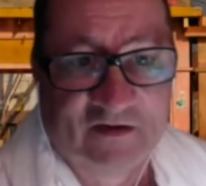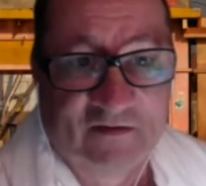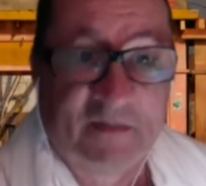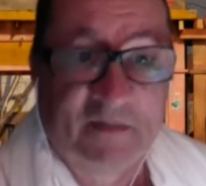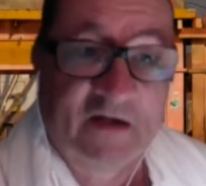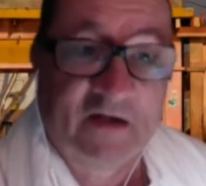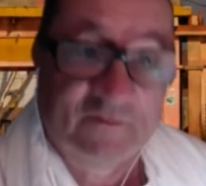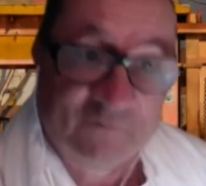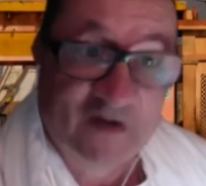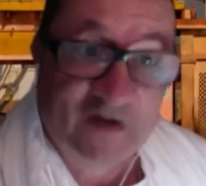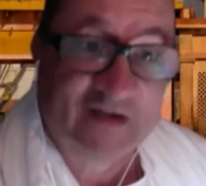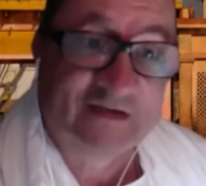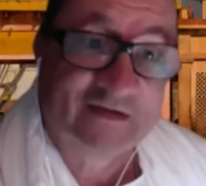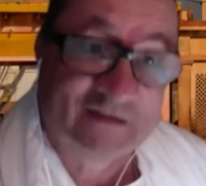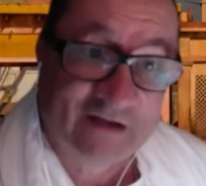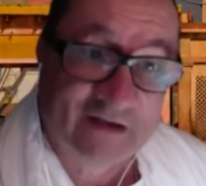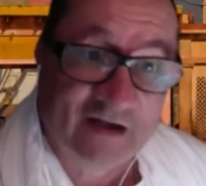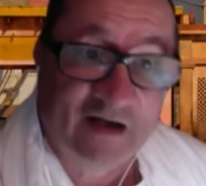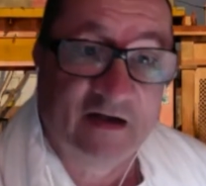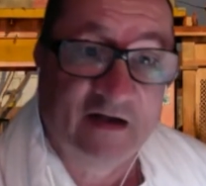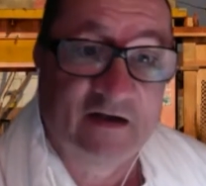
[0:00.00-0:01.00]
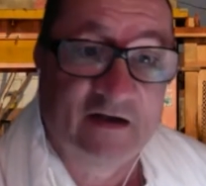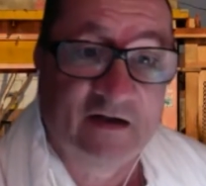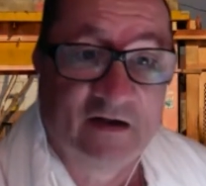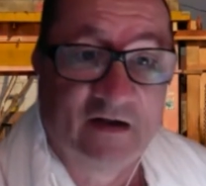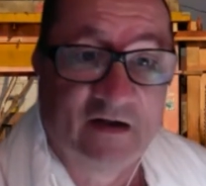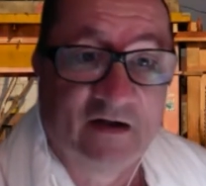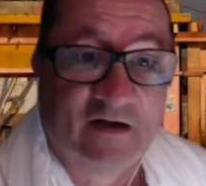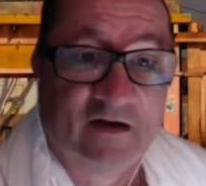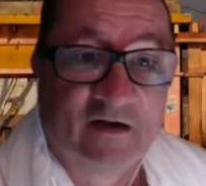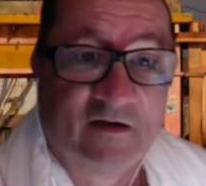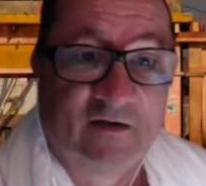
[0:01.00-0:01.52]
But if I say
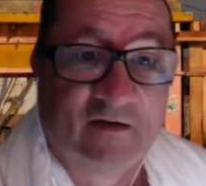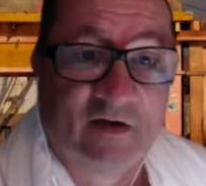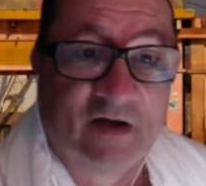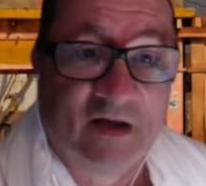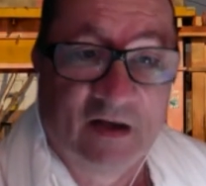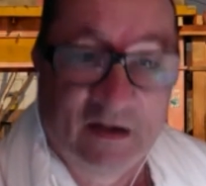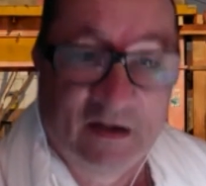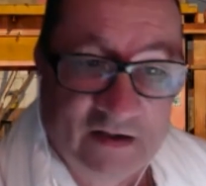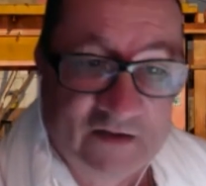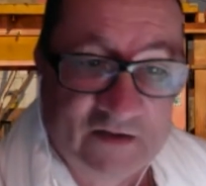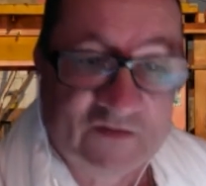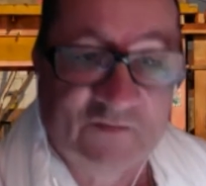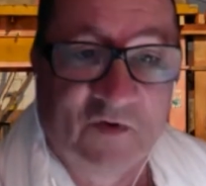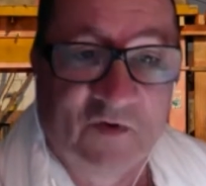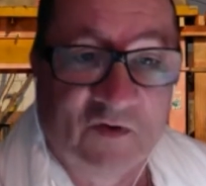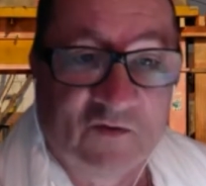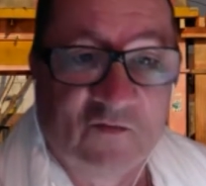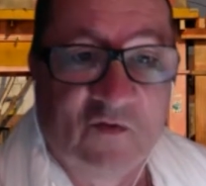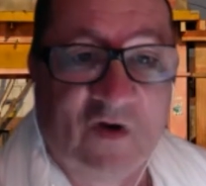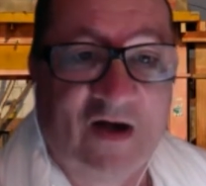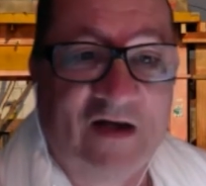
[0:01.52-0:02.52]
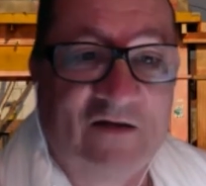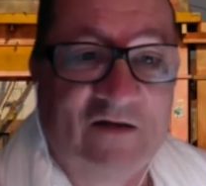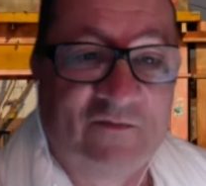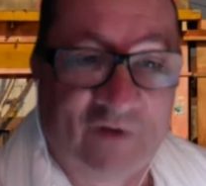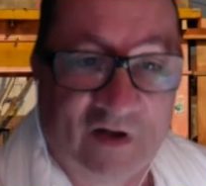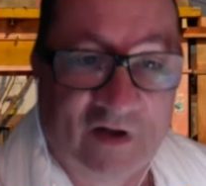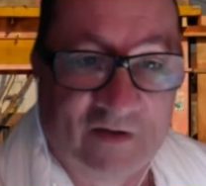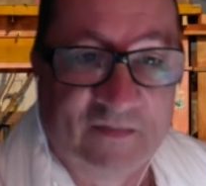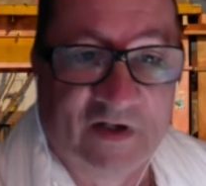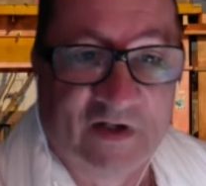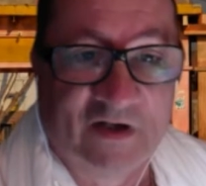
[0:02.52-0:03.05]
he's more
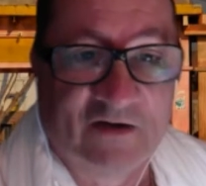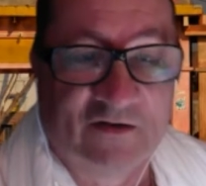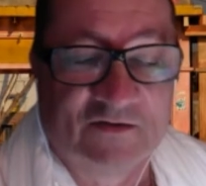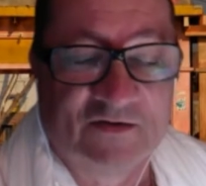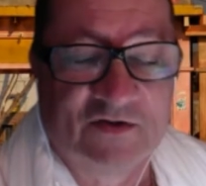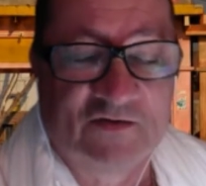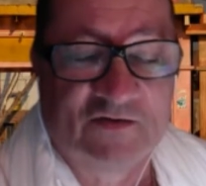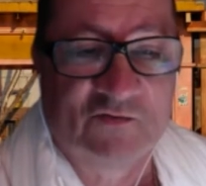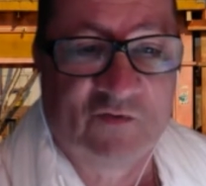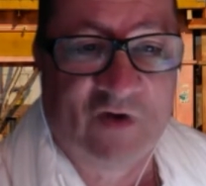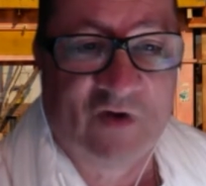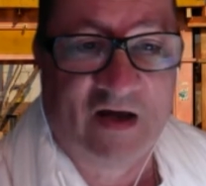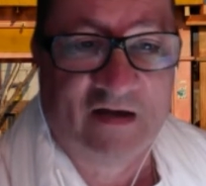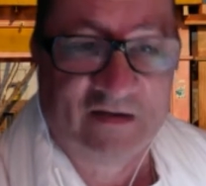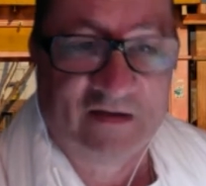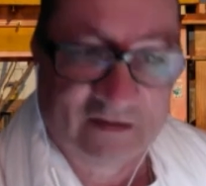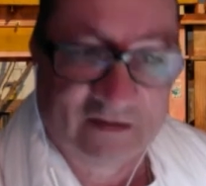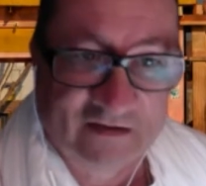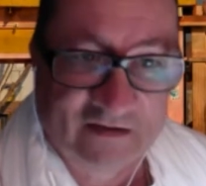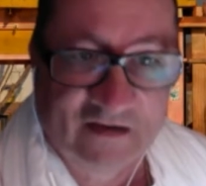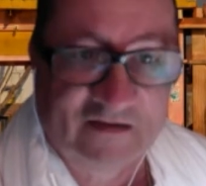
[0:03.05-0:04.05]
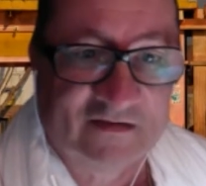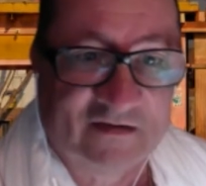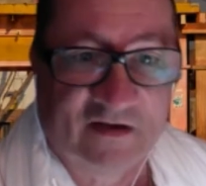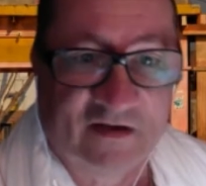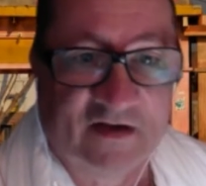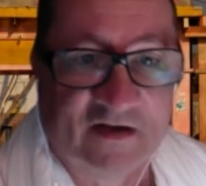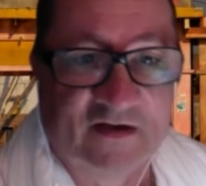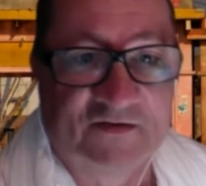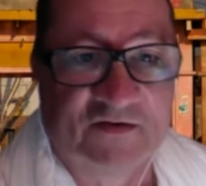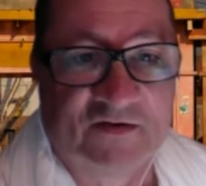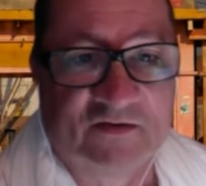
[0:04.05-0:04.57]
qualified because he's white, that's
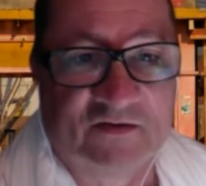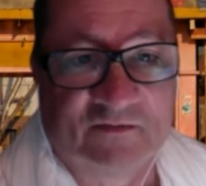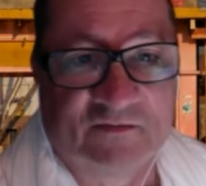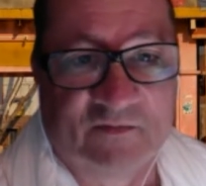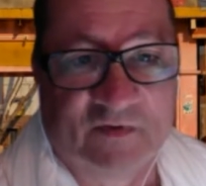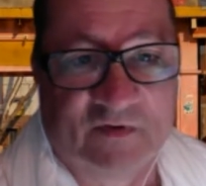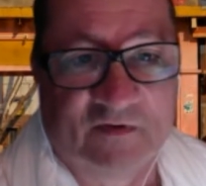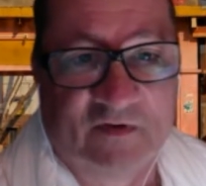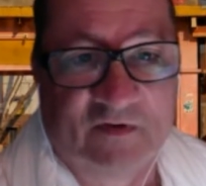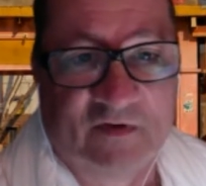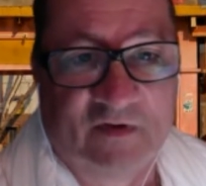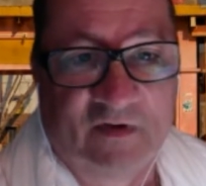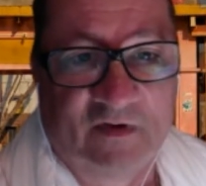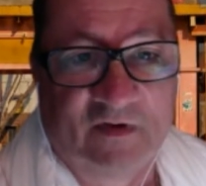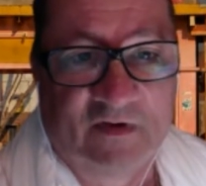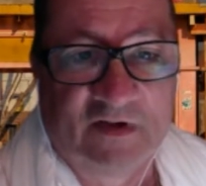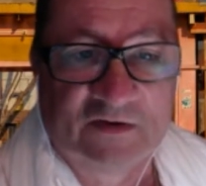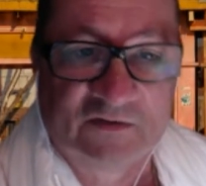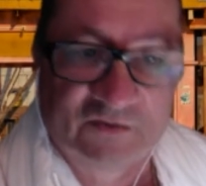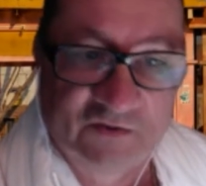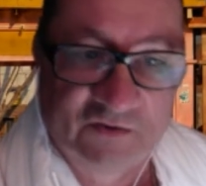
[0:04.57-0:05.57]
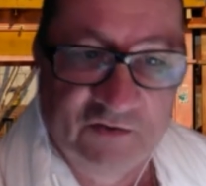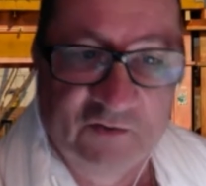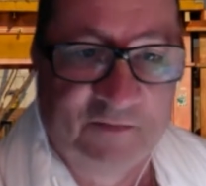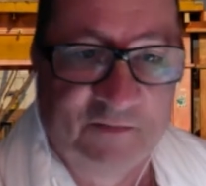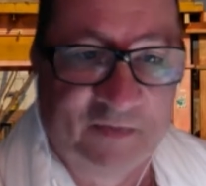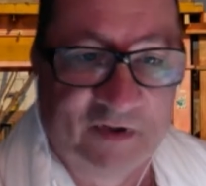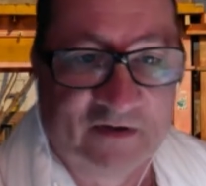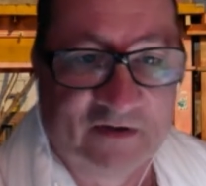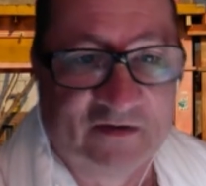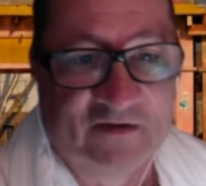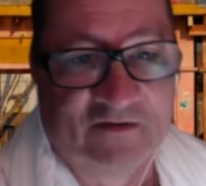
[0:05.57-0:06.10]
racism. That's
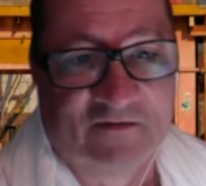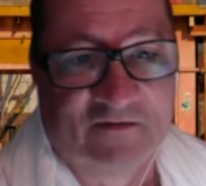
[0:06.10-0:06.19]
stupid